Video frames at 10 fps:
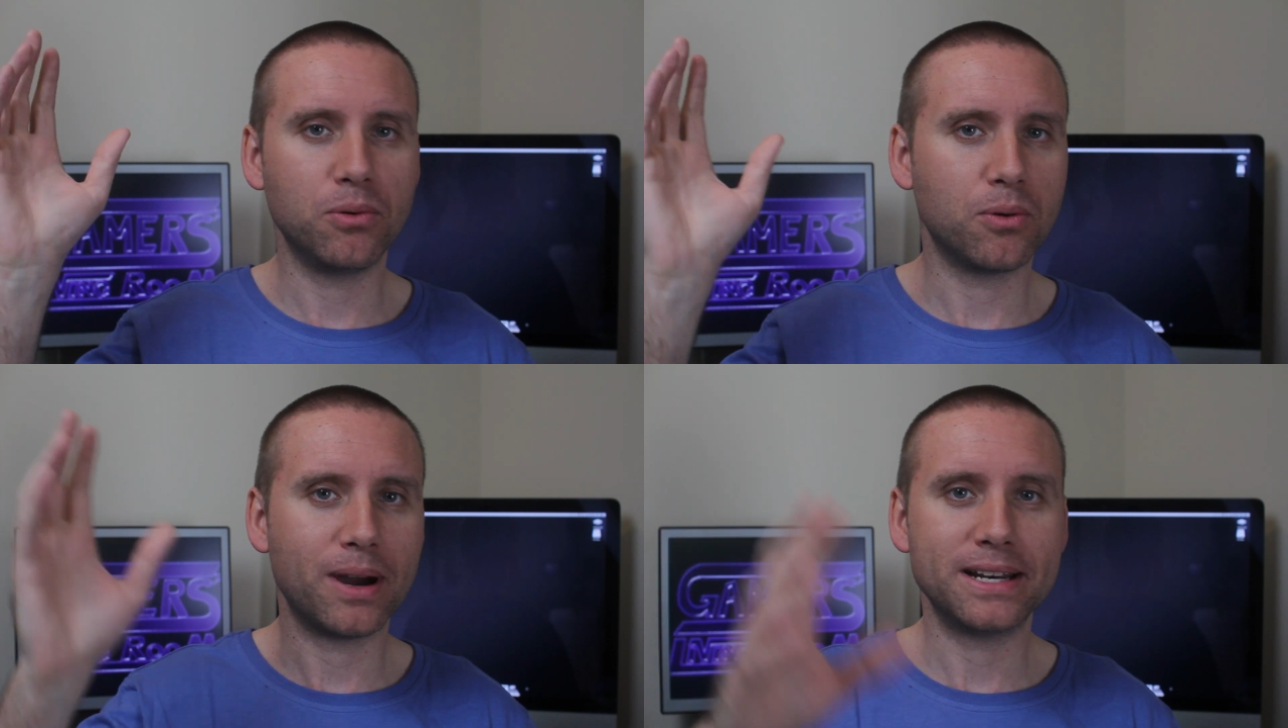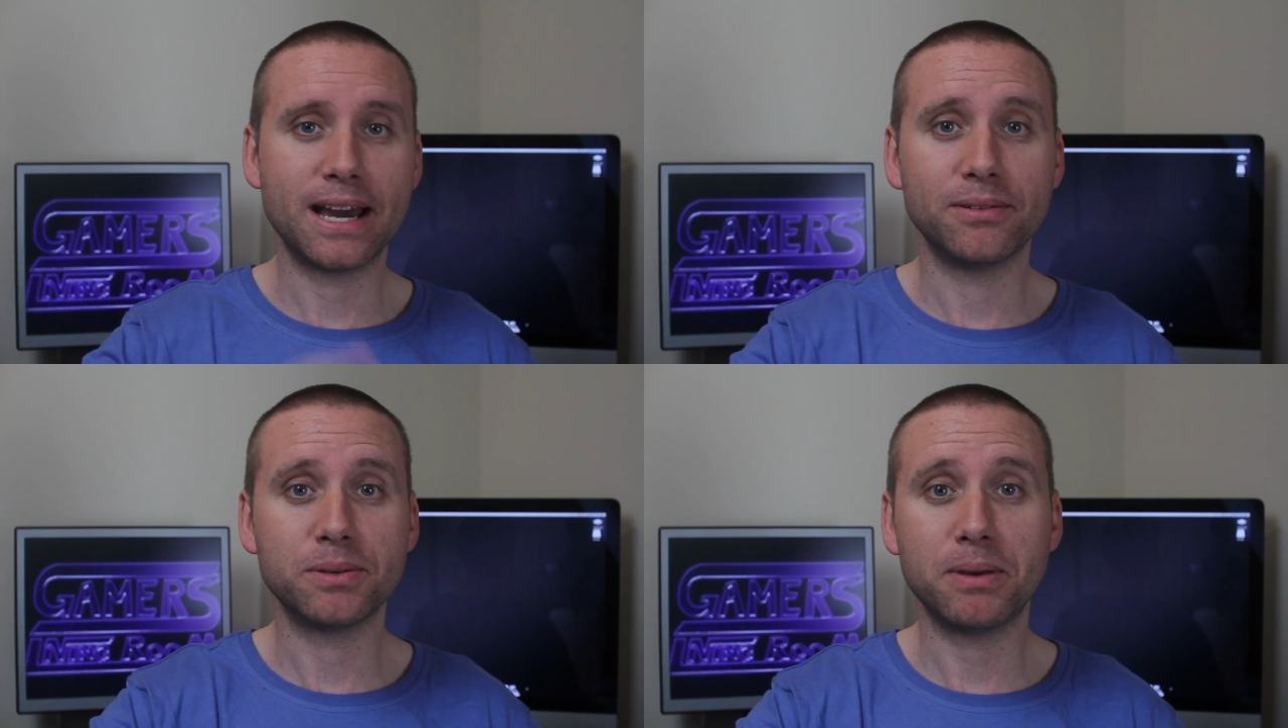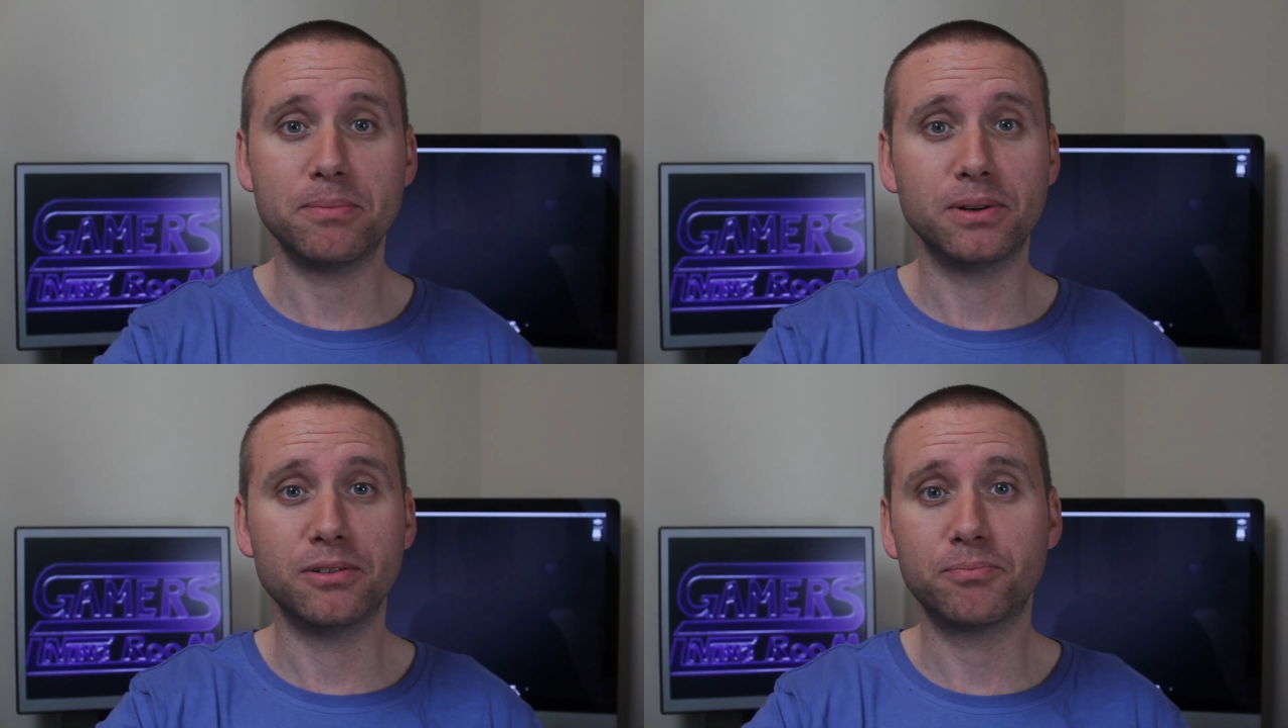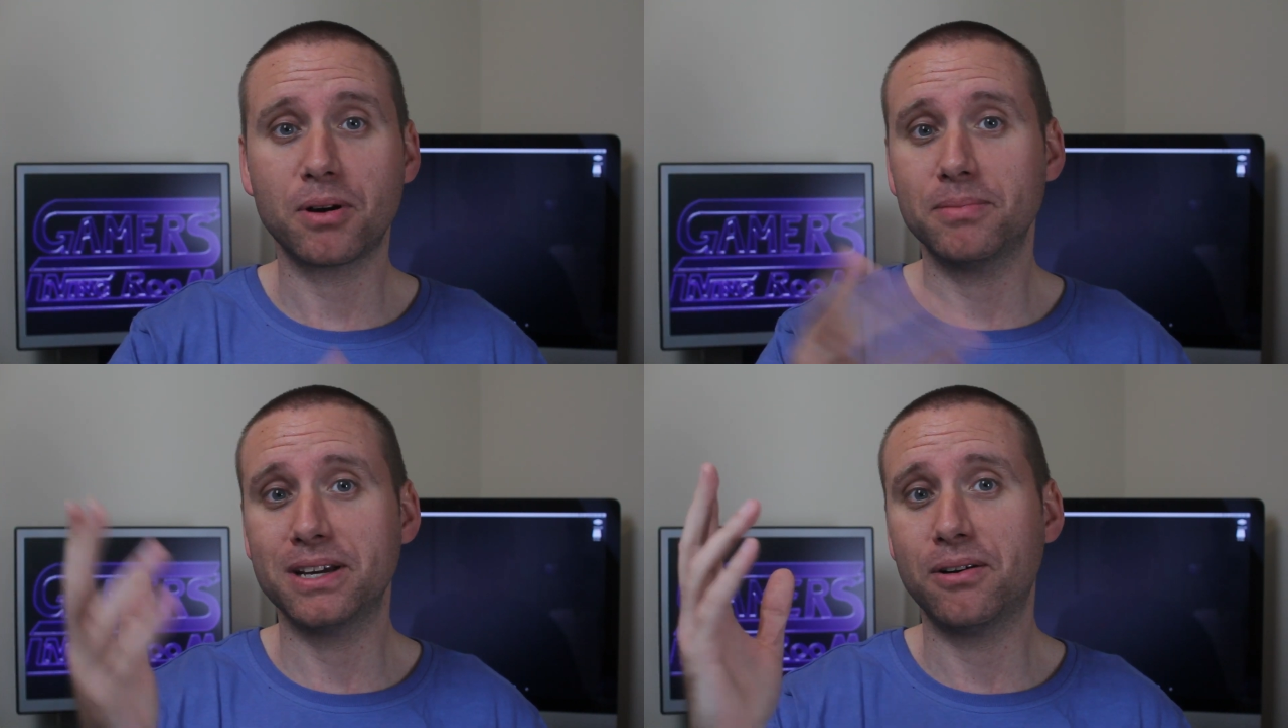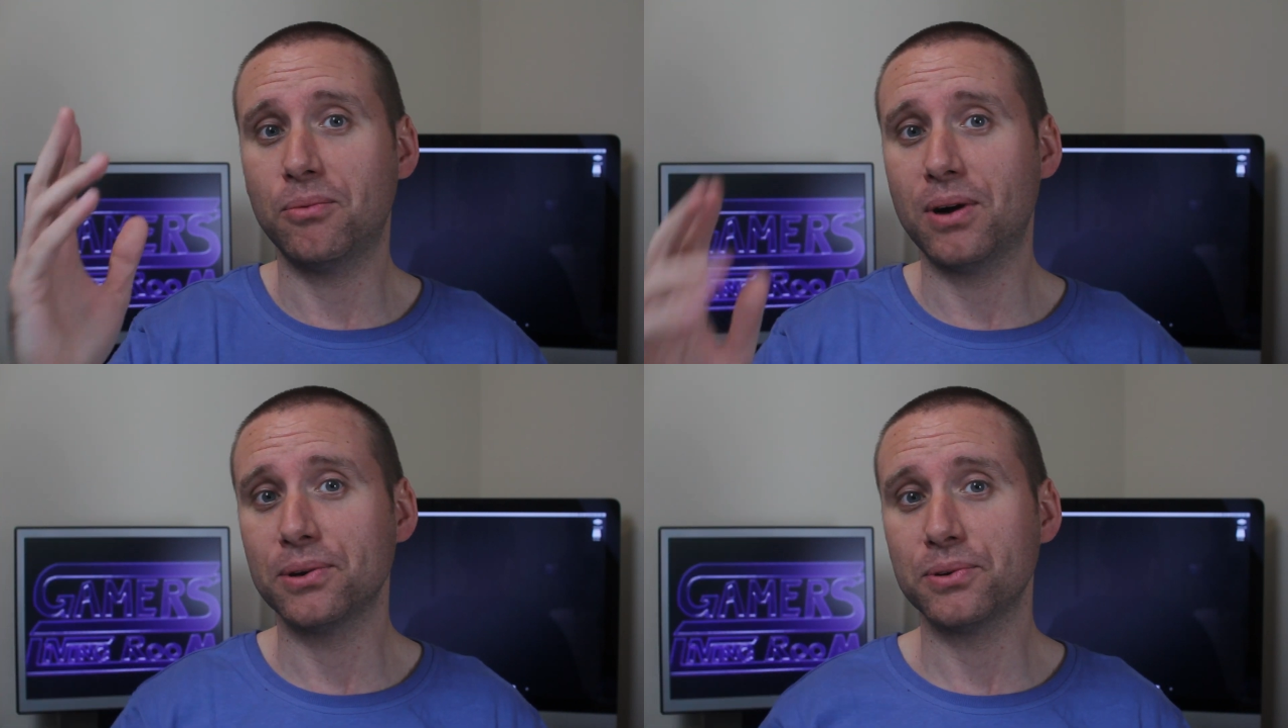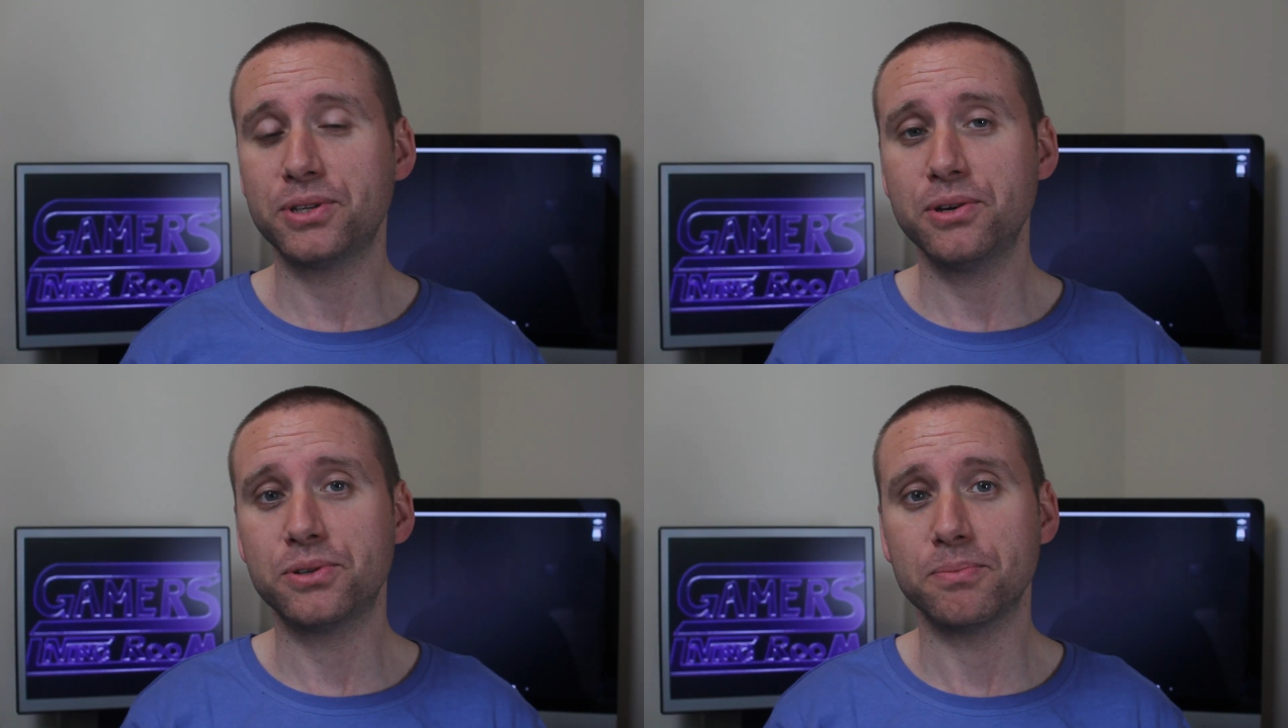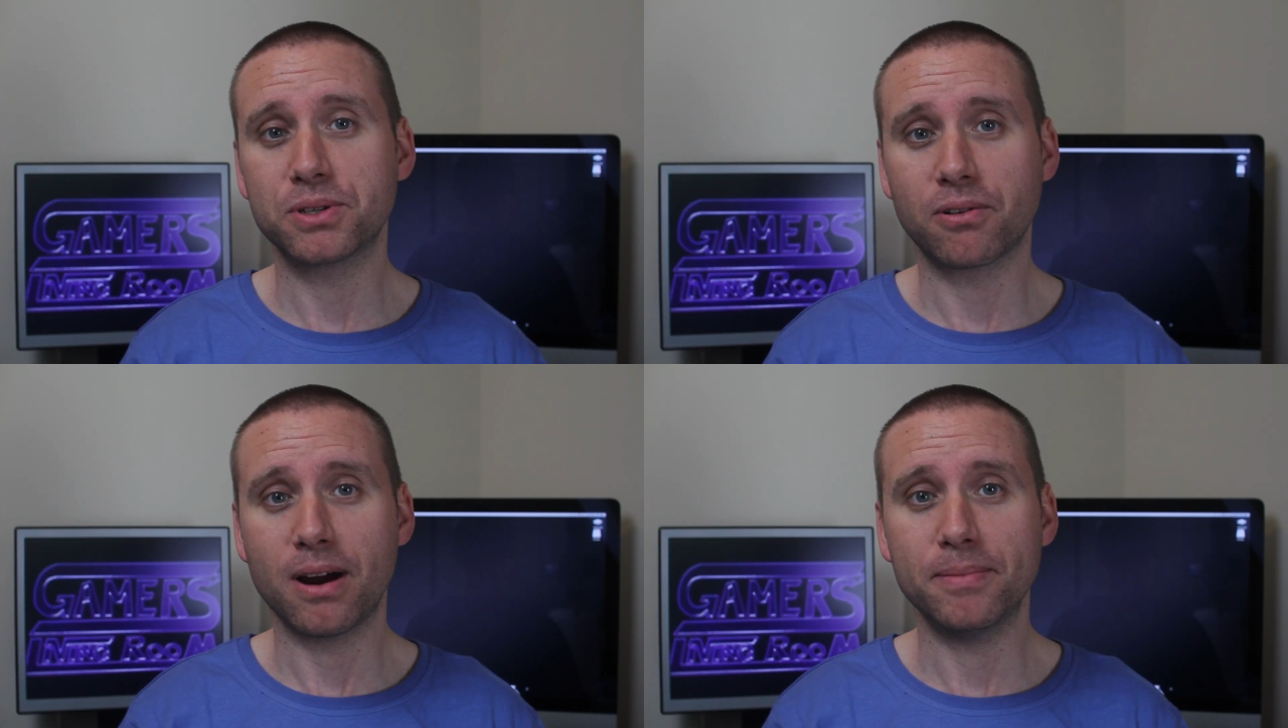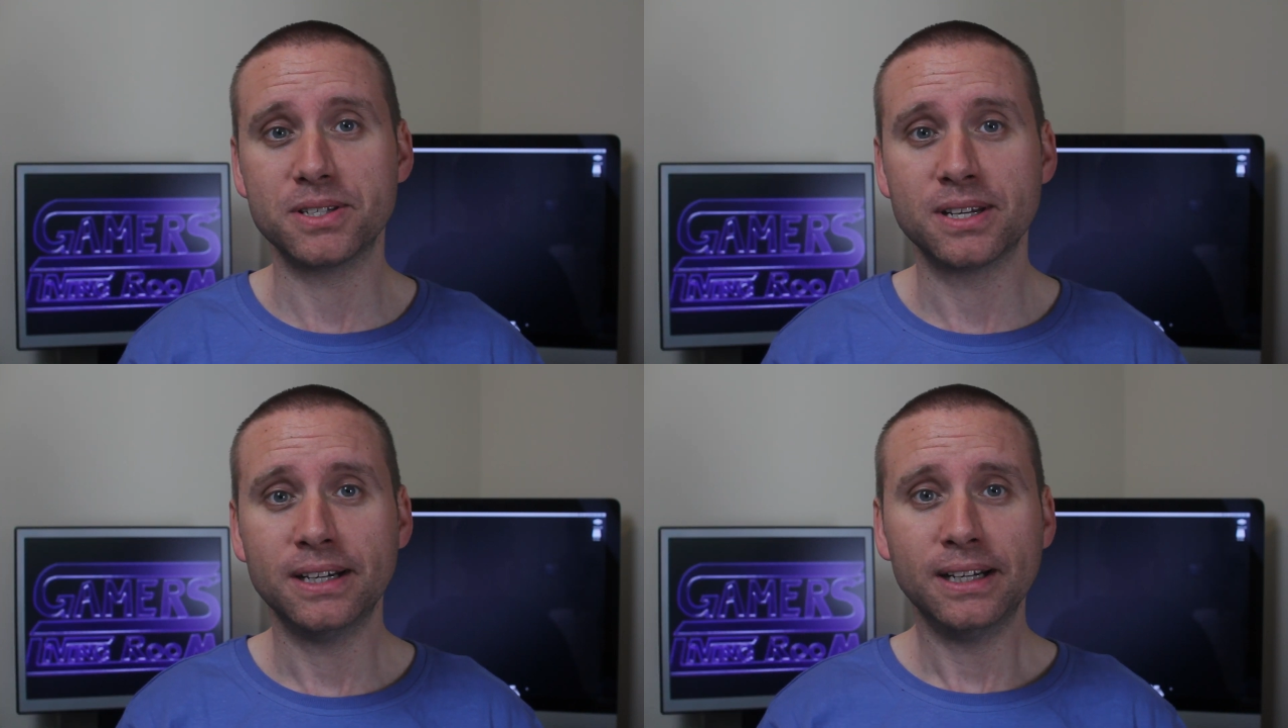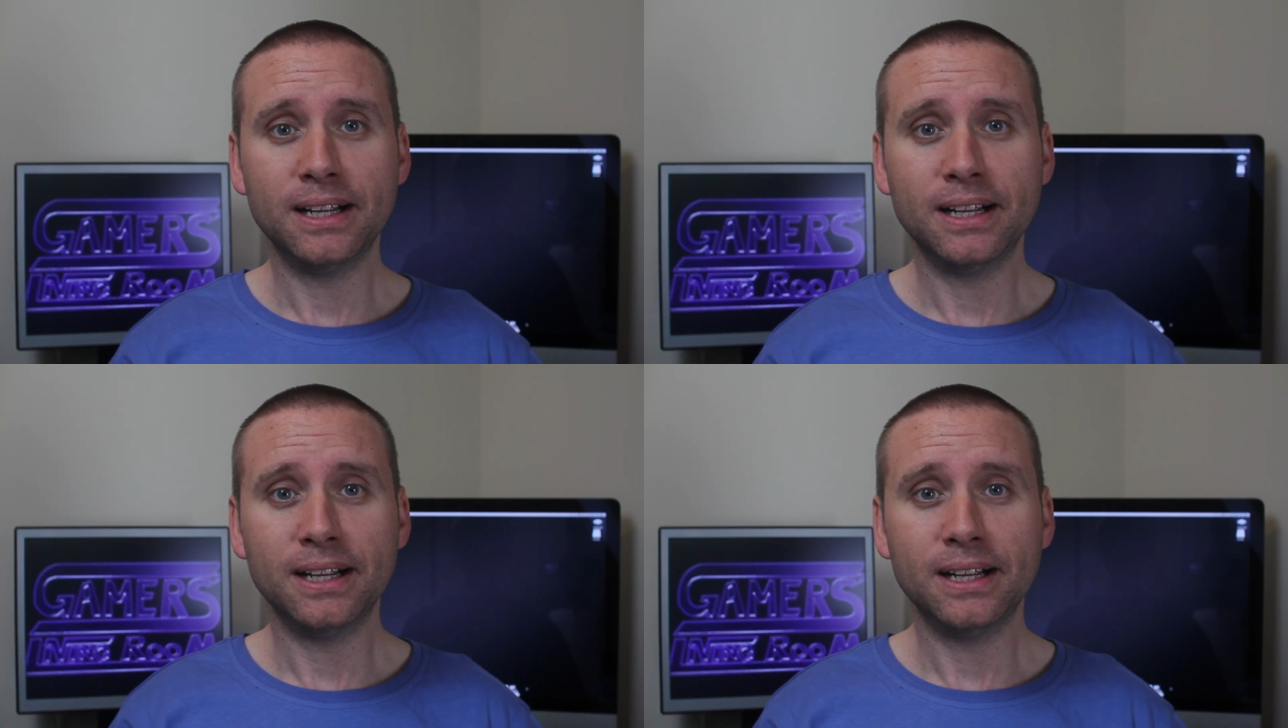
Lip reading: all the way down to people who have probably got one or two subscribers.